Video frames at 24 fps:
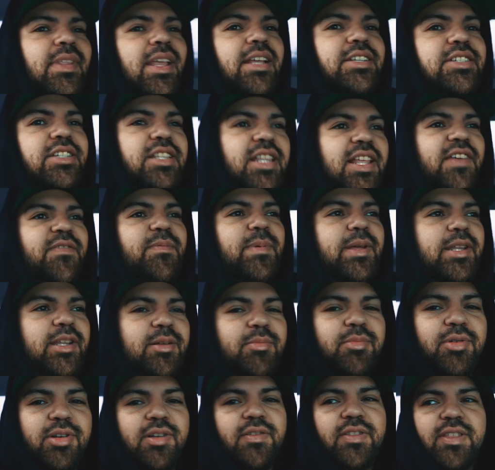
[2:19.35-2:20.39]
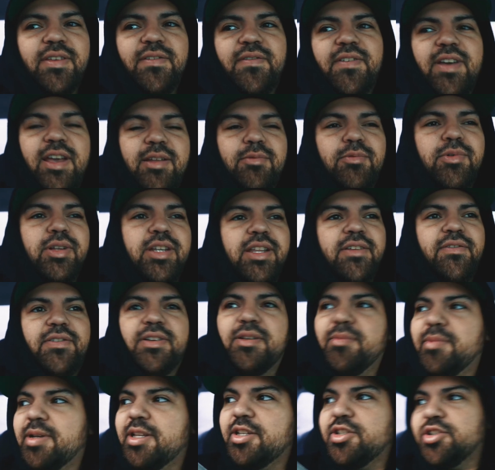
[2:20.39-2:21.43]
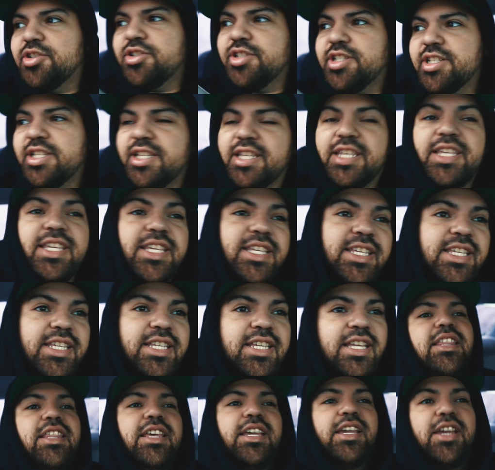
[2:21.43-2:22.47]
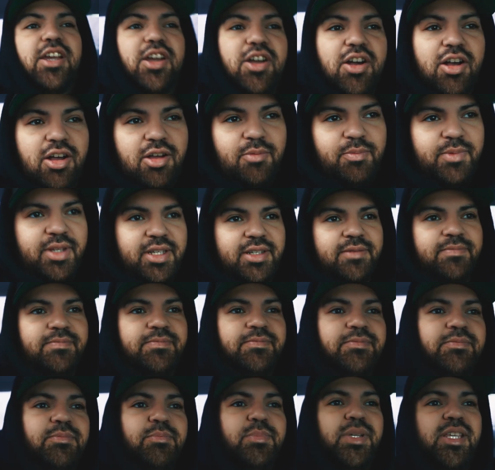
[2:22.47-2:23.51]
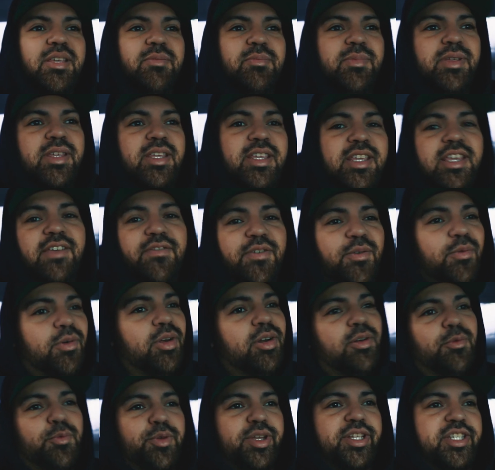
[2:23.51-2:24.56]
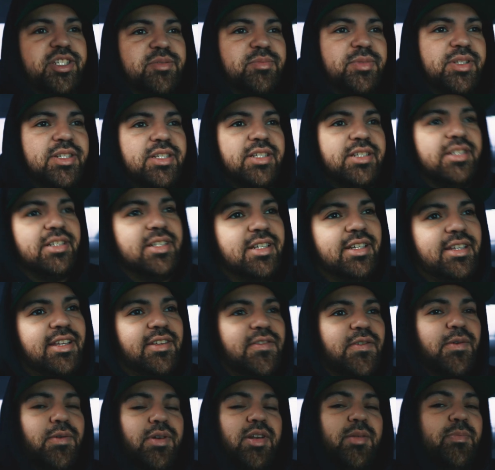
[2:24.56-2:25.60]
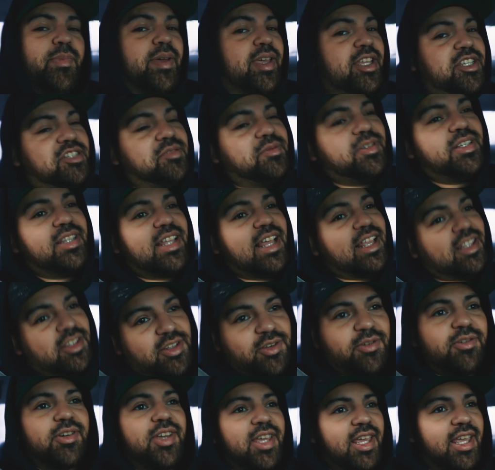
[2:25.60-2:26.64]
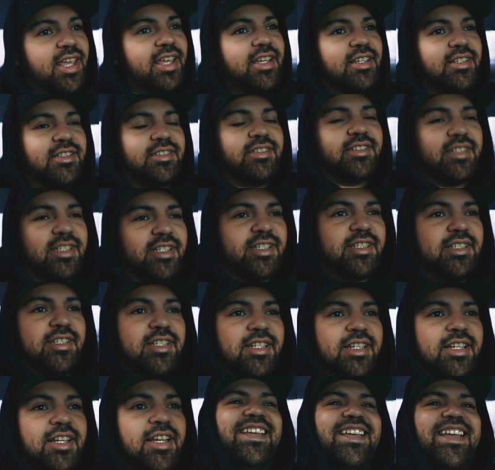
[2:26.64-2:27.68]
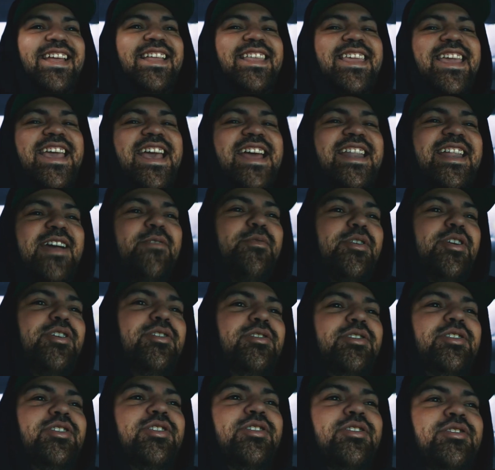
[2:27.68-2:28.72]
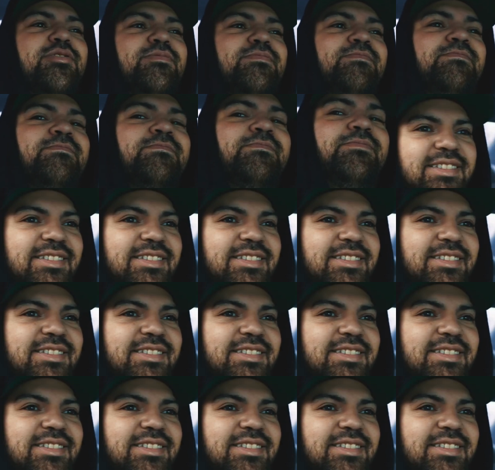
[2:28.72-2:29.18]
Just left my number. If they find one, if anybody turns in a key, they can call me, beat me. If you want to reach me, if you want to page me, that's okay. And yeah, now we're going home.